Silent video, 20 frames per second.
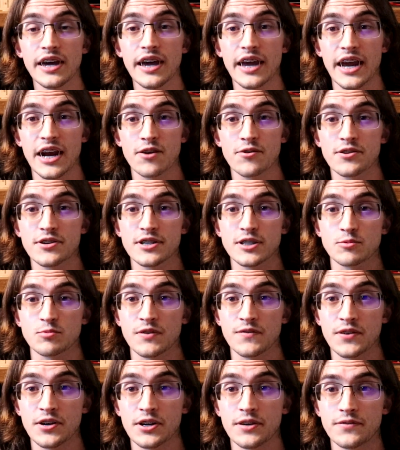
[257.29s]
areas with
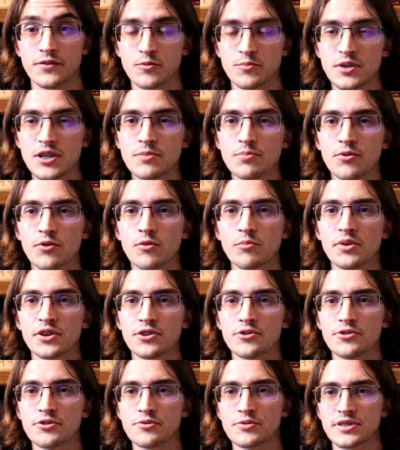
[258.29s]
very few people, but
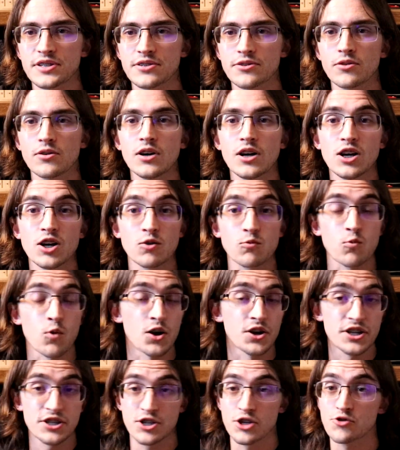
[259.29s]
you do still
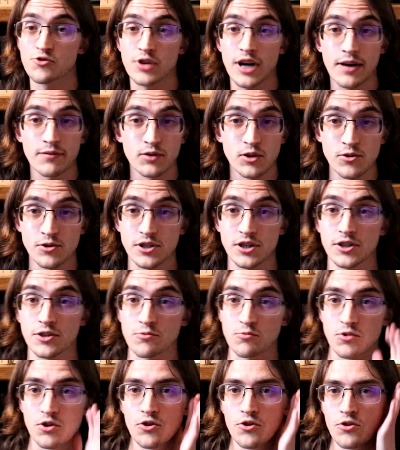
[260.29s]
run into travelers on the
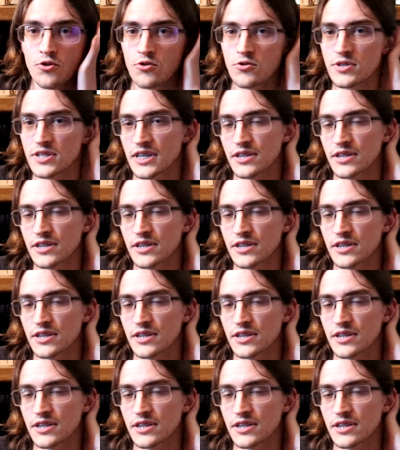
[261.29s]
roads,